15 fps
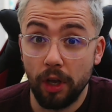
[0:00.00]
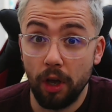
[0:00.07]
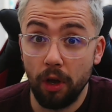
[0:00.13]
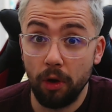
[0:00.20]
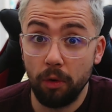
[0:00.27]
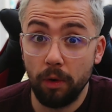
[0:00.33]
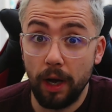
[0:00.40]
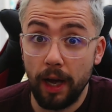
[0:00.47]

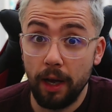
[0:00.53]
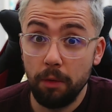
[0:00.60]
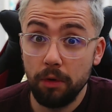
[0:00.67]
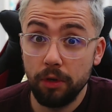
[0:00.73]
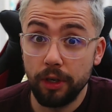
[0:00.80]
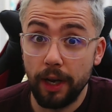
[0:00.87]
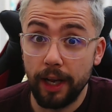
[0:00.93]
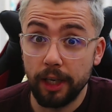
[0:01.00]
So I
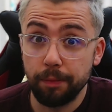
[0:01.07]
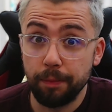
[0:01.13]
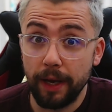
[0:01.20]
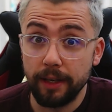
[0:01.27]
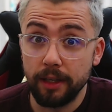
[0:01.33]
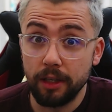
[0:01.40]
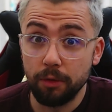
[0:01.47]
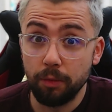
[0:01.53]
wasn't
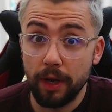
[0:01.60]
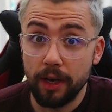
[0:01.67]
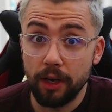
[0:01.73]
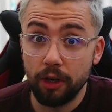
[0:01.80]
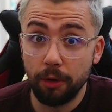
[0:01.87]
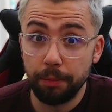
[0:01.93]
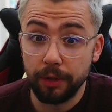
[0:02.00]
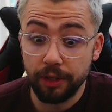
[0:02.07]
expecting to
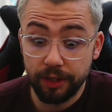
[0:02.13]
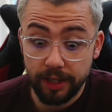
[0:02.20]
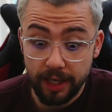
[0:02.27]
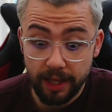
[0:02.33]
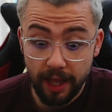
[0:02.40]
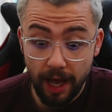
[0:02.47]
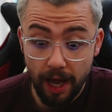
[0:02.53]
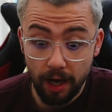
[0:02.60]
wake up and
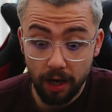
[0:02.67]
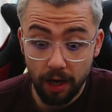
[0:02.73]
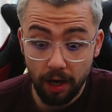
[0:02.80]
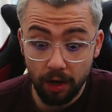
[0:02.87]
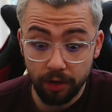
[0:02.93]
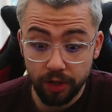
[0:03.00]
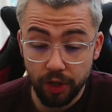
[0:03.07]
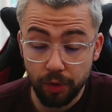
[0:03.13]
see that
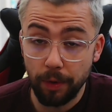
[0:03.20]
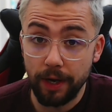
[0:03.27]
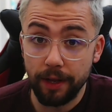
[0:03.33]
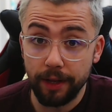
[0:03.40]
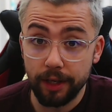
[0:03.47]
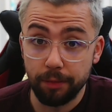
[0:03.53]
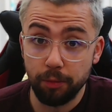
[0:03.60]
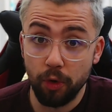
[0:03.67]
on
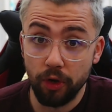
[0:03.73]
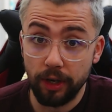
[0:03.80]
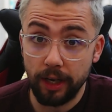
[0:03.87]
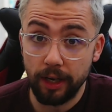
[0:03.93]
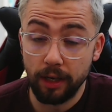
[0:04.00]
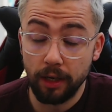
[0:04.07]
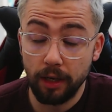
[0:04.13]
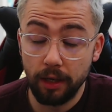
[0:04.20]
Twitter this
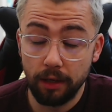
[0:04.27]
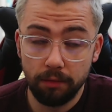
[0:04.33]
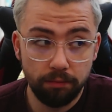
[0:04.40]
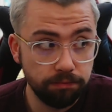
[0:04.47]
morning.